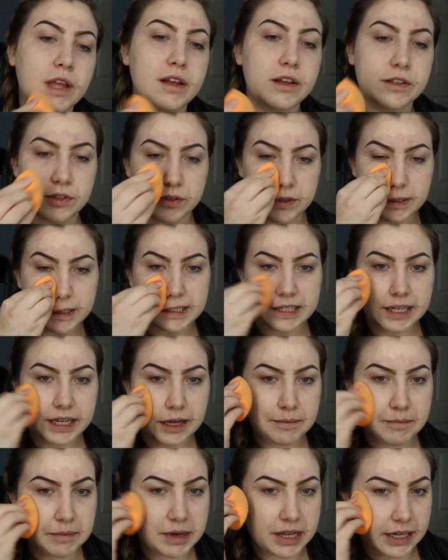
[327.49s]
So this is like
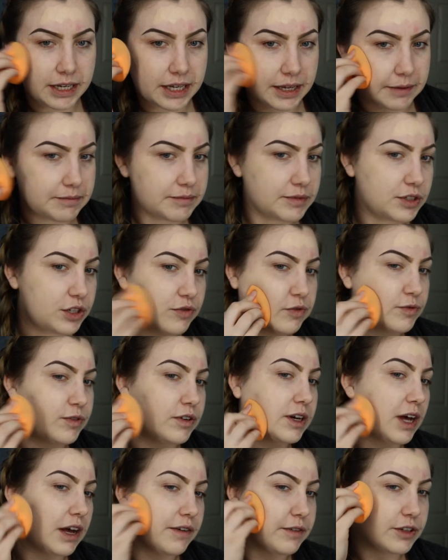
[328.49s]
a medium to full
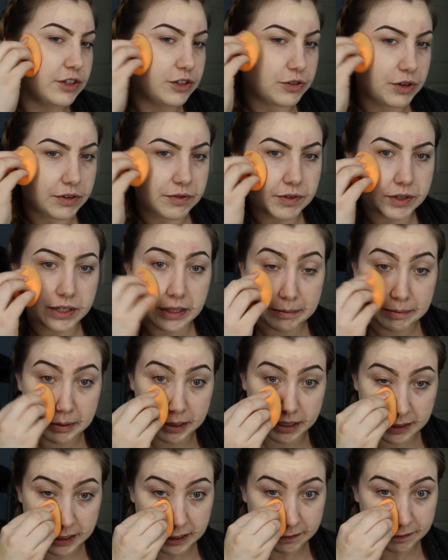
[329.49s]
coverage. You can really
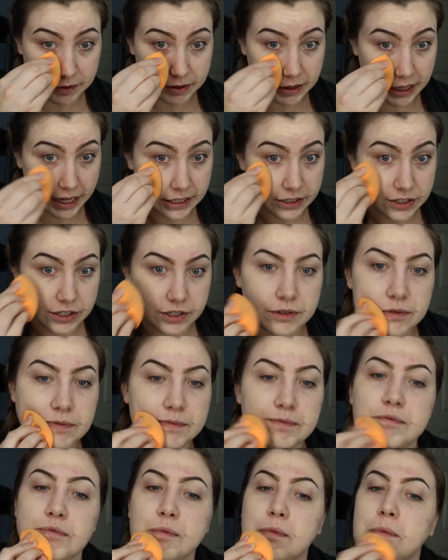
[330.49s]
build it if you'd like to,
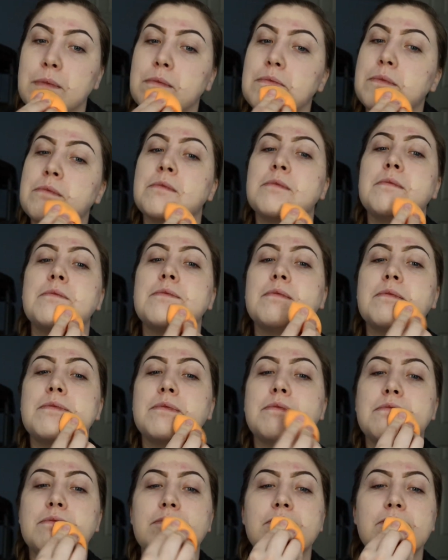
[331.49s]

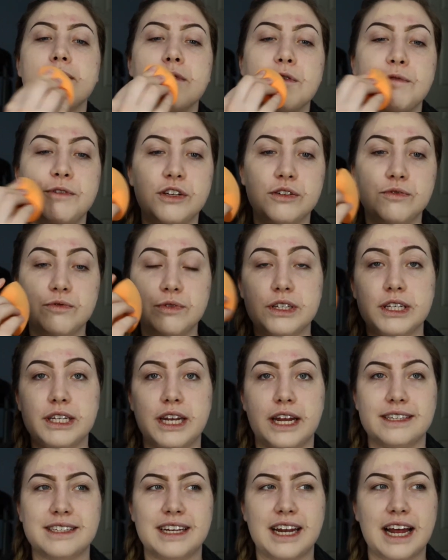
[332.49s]
which is really
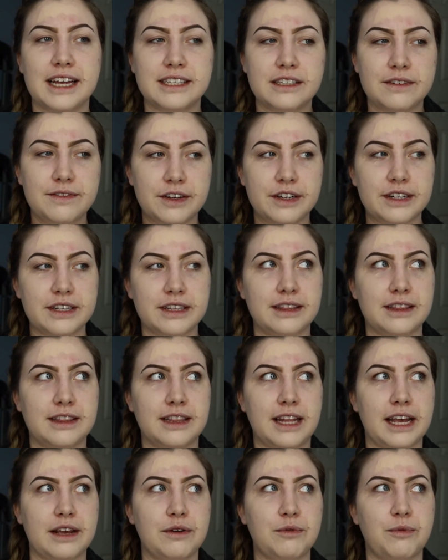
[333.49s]
nice. And it has a very
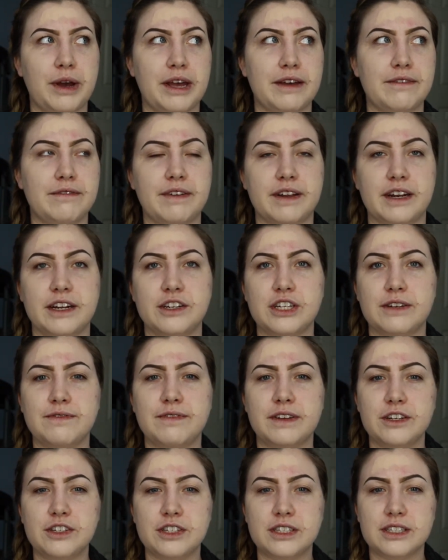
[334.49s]
lightweight finish. It
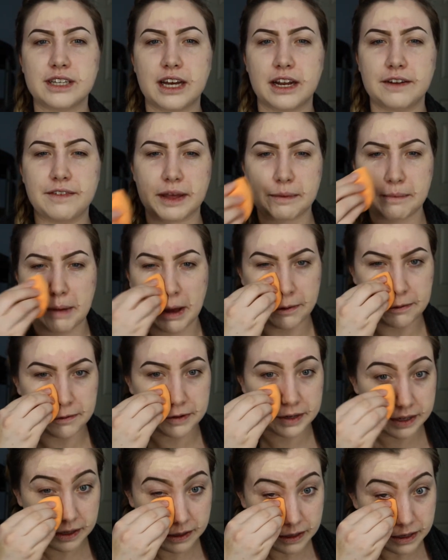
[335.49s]
finishes kind of like
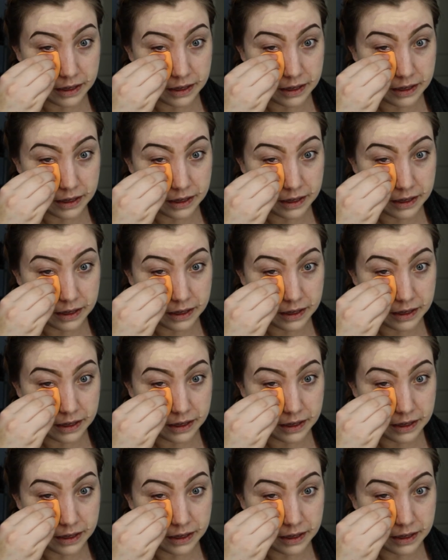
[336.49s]
powdery